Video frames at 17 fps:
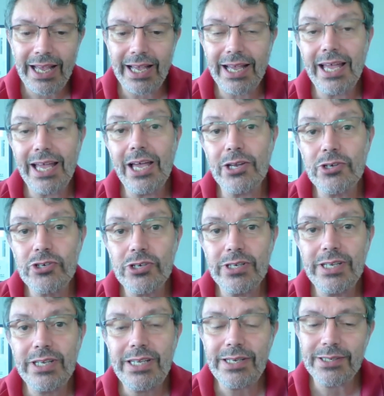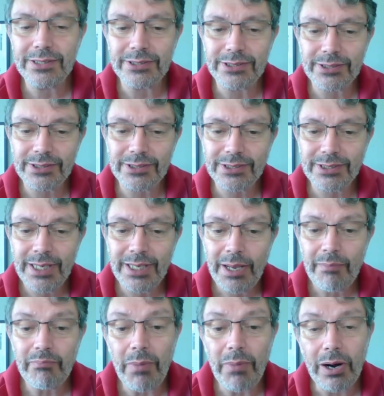engineers,
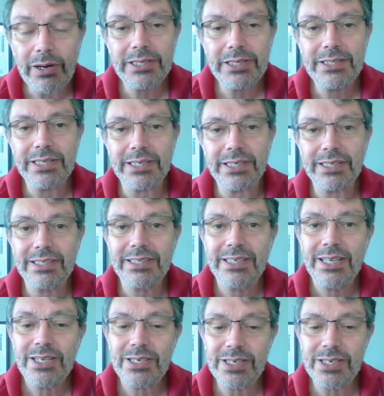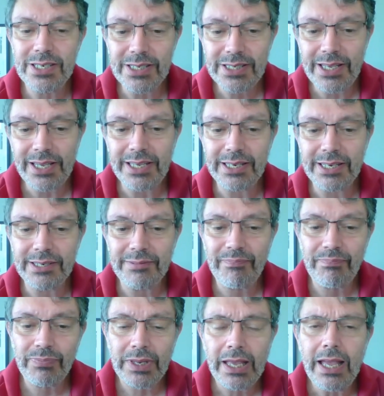marketing, design,
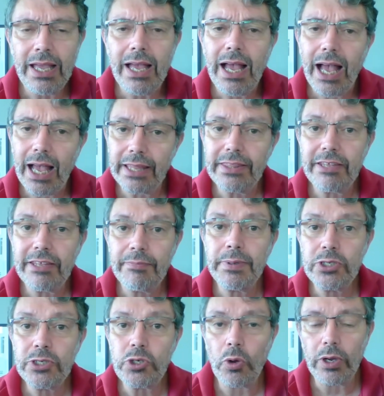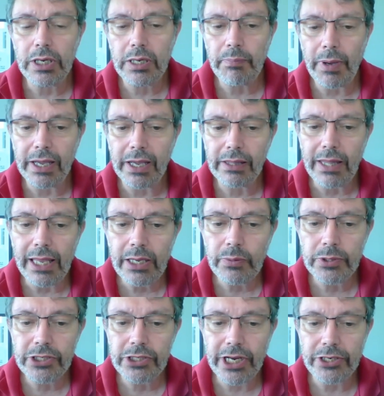and they've been joined by
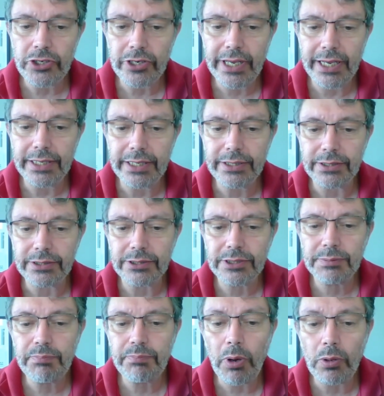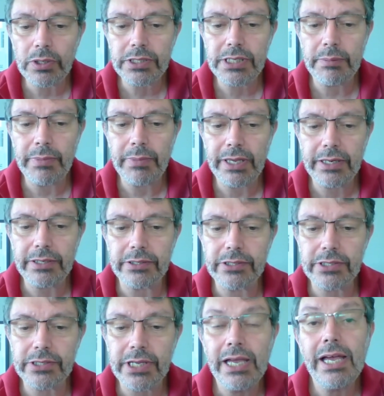language educators,
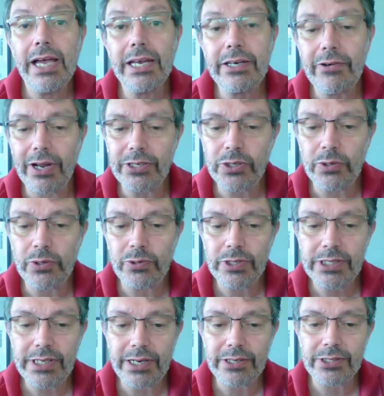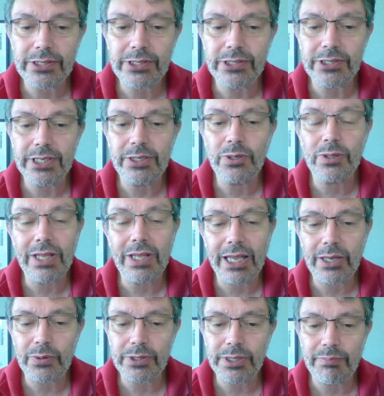policymakers, and graduate researchers into
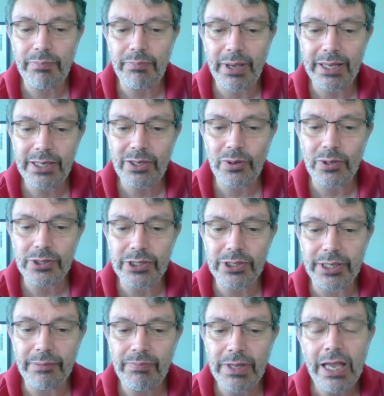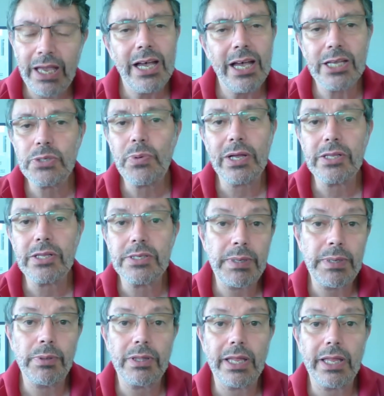language and pedagogy, as well as
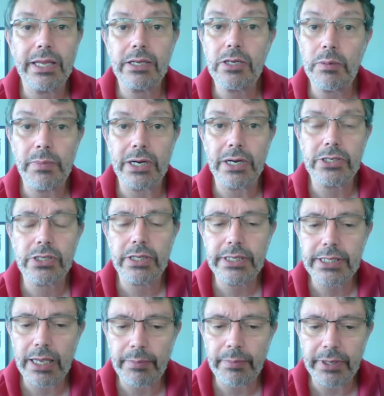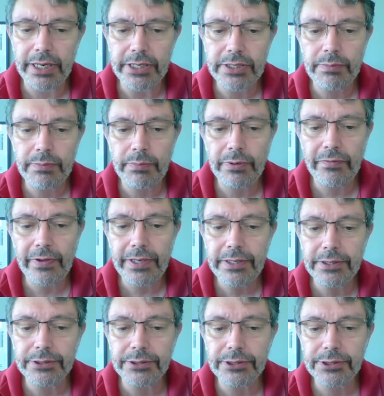people like commercial examination
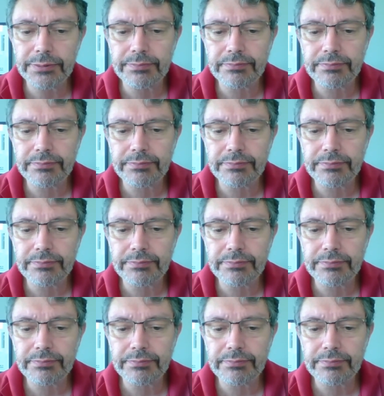providers.